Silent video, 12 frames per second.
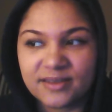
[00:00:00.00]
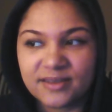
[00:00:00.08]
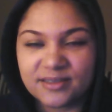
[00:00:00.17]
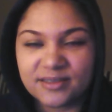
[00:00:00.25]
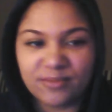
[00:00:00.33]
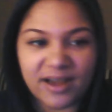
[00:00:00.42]

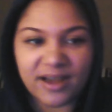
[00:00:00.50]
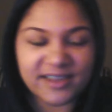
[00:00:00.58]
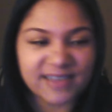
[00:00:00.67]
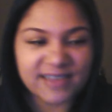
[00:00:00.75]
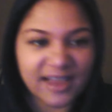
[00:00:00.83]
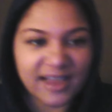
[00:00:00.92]
somebody
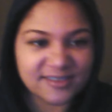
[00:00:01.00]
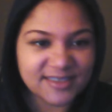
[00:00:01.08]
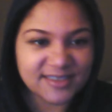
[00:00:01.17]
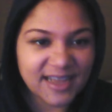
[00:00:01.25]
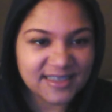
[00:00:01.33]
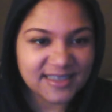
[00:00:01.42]
to
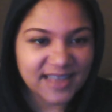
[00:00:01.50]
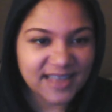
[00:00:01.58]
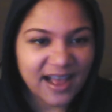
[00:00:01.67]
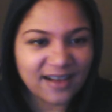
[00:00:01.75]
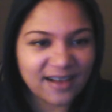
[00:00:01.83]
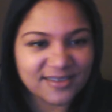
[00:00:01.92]
exorcise the
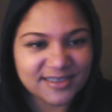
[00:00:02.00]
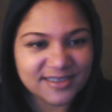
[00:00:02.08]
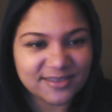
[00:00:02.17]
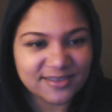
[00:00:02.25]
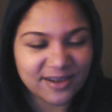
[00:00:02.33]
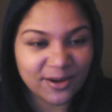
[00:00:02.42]
house,
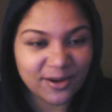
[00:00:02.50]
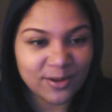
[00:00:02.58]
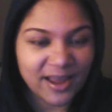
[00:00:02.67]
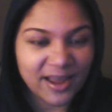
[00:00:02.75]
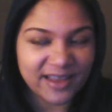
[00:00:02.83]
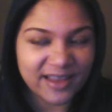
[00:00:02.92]
you know,
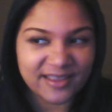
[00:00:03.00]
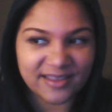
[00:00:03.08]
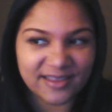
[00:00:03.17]
like